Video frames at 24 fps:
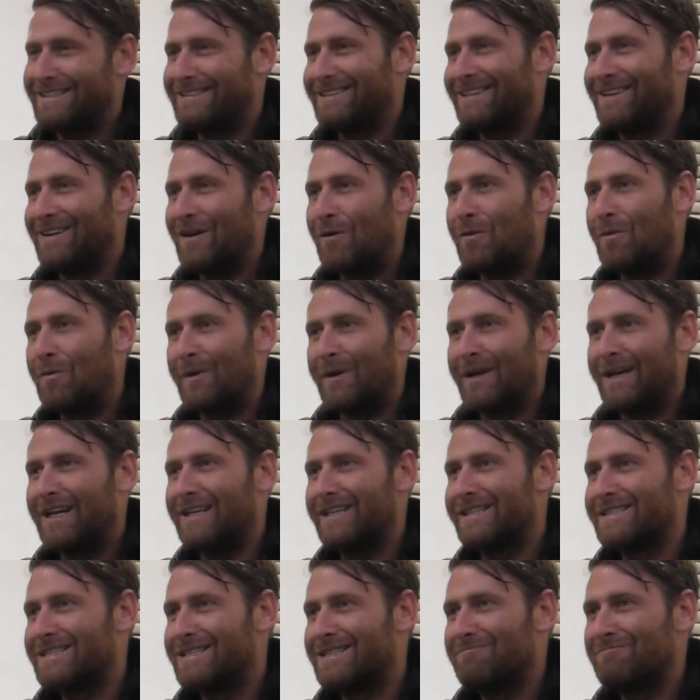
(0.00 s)
to go up
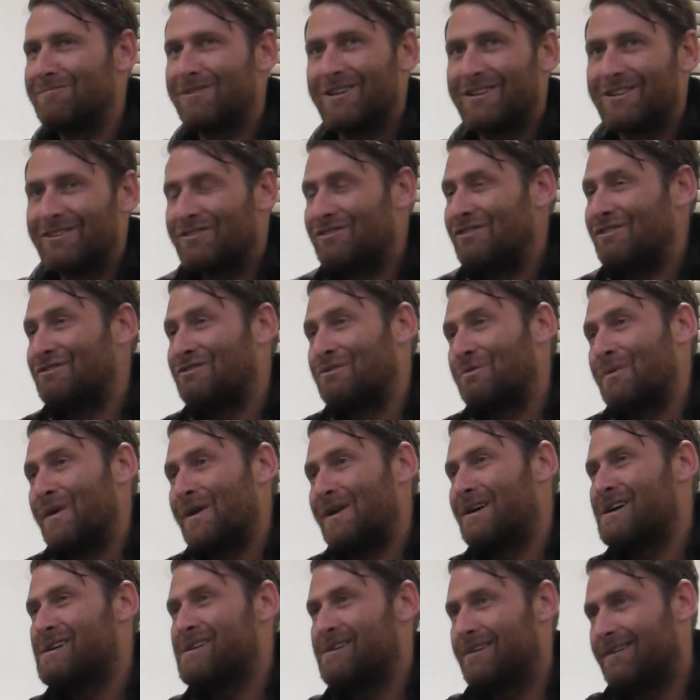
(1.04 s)
against him because he's a
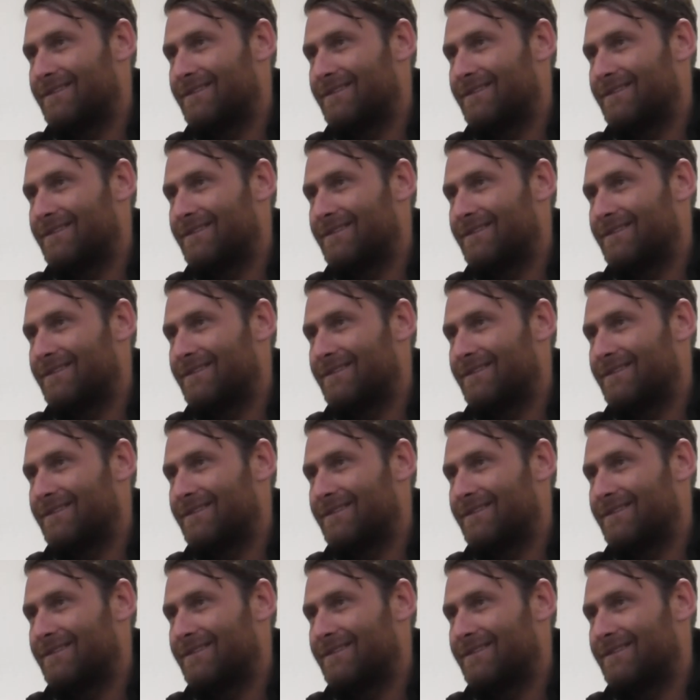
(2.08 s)
winner